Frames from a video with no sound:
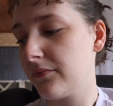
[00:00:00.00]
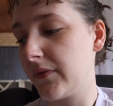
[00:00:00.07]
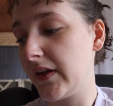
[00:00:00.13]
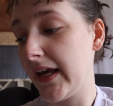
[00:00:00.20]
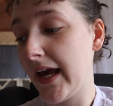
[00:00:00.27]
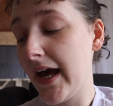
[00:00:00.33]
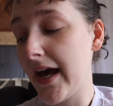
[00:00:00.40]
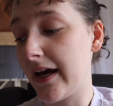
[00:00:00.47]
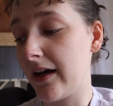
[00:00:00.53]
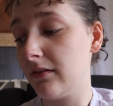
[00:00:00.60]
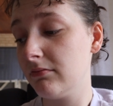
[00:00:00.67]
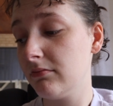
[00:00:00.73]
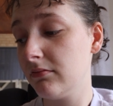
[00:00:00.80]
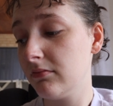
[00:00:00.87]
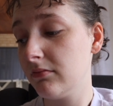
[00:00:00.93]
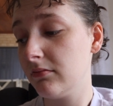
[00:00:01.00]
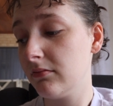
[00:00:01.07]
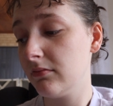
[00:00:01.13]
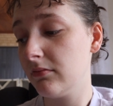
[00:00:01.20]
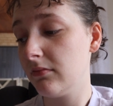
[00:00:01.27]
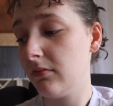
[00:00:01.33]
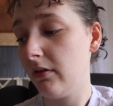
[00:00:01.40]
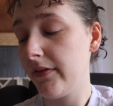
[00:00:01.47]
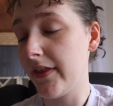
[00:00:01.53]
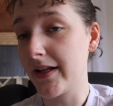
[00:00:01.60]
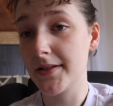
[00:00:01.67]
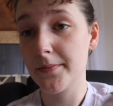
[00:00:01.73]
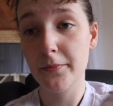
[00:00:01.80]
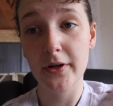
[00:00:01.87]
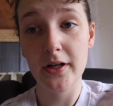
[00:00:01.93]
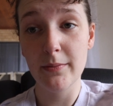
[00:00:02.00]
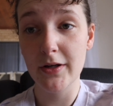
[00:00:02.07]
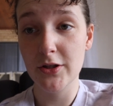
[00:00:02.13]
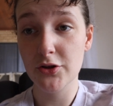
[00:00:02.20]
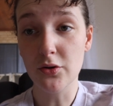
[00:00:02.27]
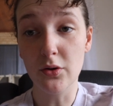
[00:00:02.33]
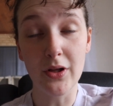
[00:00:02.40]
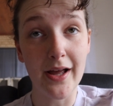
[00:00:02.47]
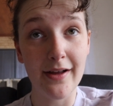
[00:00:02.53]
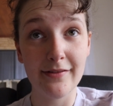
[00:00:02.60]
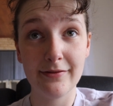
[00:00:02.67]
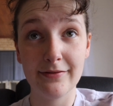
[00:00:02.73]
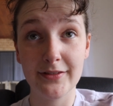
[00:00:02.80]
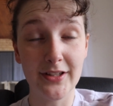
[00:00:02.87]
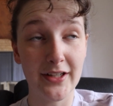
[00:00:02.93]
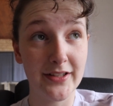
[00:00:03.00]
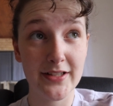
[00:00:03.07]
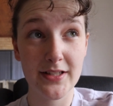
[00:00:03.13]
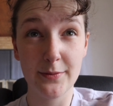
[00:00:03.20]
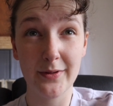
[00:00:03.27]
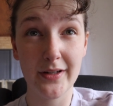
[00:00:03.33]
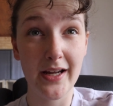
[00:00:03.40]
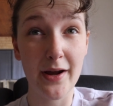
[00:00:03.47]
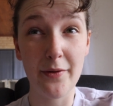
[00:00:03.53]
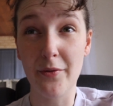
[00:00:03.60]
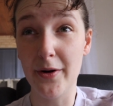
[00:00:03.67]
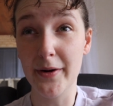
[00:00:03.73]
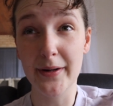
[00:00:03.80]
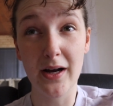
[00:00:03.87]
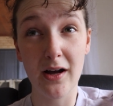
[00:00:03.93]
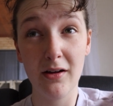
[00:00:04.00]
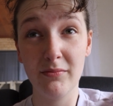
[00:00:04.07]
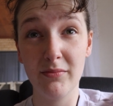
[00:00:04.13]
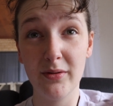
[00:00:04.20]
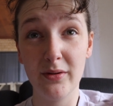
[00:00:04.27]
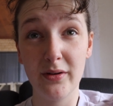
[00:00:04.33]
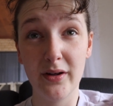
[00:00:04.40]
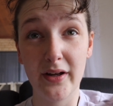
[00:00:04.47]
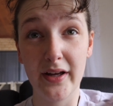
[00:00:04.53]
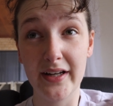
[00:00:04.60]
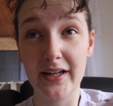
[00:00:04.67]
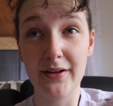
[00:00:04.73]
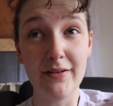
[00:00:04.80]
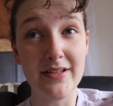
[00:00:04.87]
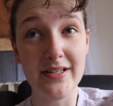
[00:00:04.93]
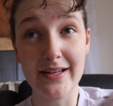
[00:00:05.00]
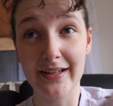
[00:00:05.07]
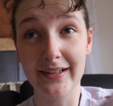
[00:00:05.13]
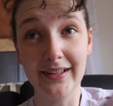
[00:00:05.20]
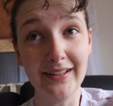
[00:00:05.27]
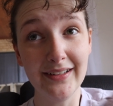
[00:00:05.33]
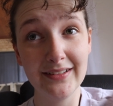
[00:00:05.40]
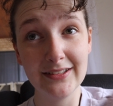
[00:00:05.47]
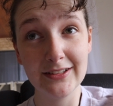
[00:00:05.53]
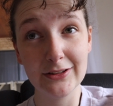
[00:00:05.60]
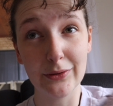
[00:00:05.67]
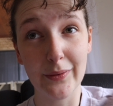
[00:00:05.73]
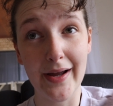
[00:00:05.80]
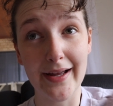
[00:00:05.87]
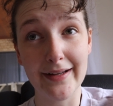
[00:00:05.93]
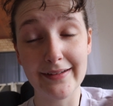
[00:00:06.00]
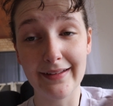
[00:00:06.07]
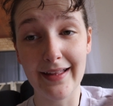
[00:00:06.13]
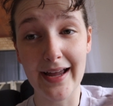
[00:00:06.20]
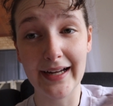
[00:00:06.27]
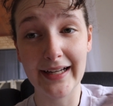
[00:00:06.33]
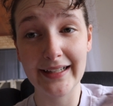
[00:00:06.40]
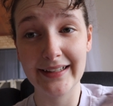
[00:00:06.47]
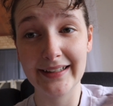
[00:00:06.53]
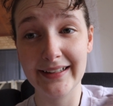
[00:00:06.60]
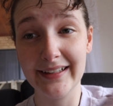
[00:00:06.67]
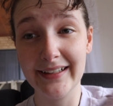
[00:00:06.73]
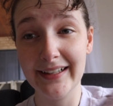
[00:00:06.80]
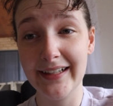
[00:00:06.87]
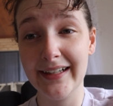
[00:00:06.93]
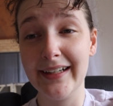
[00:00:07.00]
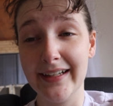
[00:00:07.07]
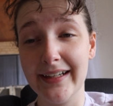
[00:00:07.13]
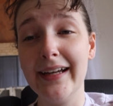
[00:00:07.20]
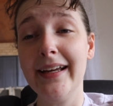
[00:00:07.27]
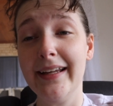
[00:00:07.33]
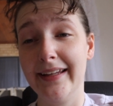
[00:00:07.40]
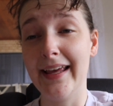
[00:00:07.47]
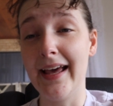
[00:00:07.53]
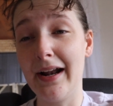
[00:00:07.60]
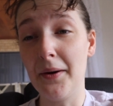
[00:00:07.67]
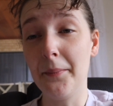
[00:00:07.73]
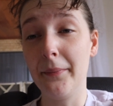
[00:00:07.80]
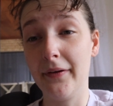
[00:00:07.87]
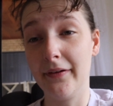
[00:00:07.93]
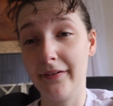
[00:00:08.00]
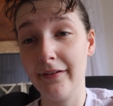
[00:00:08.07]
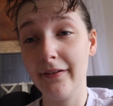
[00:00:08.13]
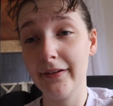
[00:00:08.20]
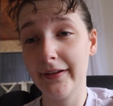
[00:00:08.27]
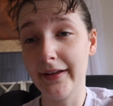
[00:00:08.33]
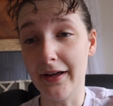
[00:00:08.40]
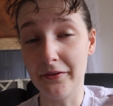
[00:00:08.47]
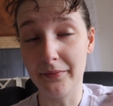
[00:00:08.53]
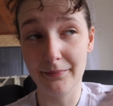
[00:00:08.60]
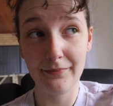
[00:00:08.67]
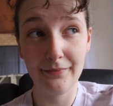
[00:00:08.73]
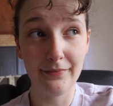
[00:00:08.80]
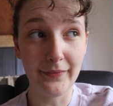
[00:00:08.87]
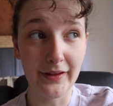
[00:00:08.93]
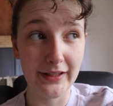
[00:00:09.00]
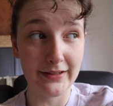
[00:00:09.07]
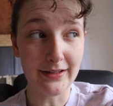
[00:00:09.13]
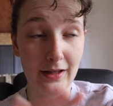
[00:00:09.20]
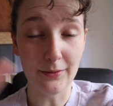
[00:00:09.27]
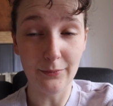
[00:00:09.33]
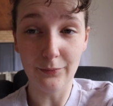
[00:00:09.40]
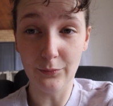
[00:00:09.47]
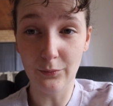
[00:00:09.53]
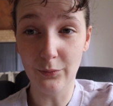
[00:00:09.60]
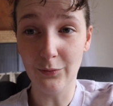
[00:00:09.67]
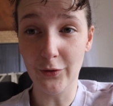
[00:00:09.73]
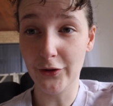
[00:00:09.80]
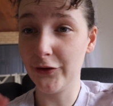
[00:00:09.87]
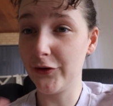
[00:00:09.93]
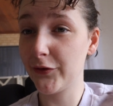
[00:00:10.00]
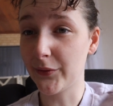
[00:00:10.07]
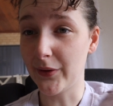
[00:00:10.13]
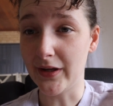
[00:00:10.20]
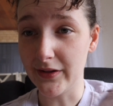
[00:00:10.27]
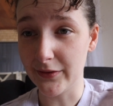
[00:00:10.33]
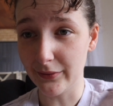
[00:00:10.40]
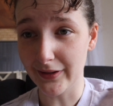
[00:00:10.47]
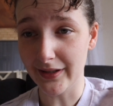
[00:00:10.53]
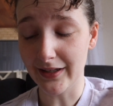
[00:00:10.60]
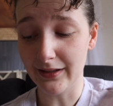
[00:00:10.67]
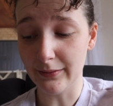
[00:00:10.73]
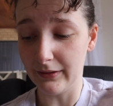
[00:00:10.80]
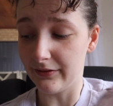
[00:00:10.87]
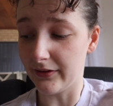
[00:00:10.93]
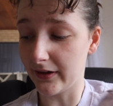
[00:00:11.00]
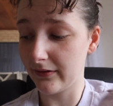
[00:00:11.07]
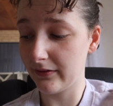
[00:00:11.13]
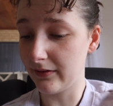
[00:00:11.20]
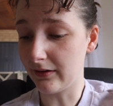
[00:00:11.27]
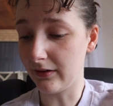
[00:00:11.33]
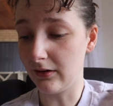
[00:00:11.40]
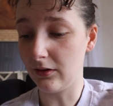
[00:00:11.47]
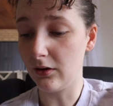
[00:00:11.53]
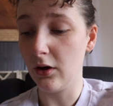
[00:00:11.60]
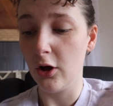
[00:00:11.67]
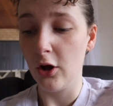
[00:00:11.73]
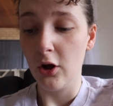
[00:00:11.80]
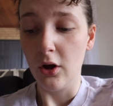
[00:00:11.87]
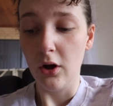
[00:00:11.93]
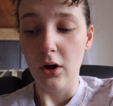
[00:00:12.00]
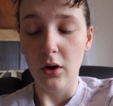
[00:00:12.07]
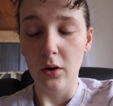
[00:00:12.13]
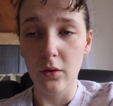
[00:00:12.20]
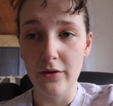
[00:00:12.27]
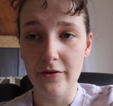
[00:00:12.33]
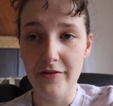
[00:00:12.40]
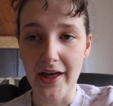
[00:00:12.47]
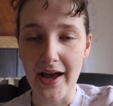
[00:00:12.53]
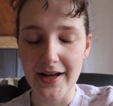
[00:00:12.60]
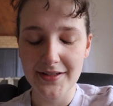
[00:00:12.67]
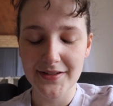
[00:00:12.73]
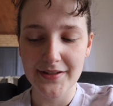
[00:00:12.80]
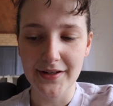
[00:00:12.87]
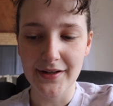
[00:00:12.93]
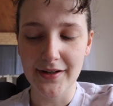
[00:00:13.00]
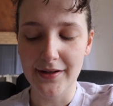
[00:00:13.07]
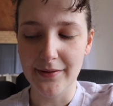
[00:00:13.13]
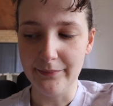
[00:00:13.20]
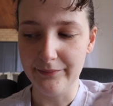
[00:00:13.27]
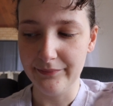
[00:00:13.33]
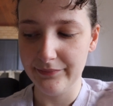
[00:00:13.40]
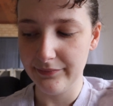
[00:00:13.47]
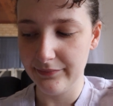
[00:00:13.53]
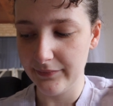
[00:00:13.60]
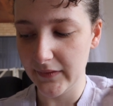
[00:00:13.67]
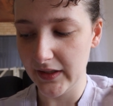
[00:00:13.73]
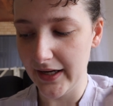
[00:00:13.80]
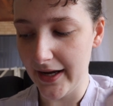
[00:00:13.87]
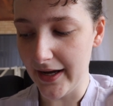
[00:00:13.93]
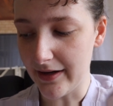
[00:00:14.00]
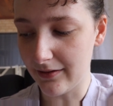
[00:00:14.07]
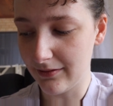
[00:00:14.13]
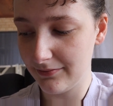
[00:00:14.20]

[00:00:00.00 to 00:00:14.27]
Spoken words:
Yeah, that's pretty much all I've done this morning. I woke up and he was here, so I had to like get up and get like tell him what screens were needing to be fixed and all of that. Yeah,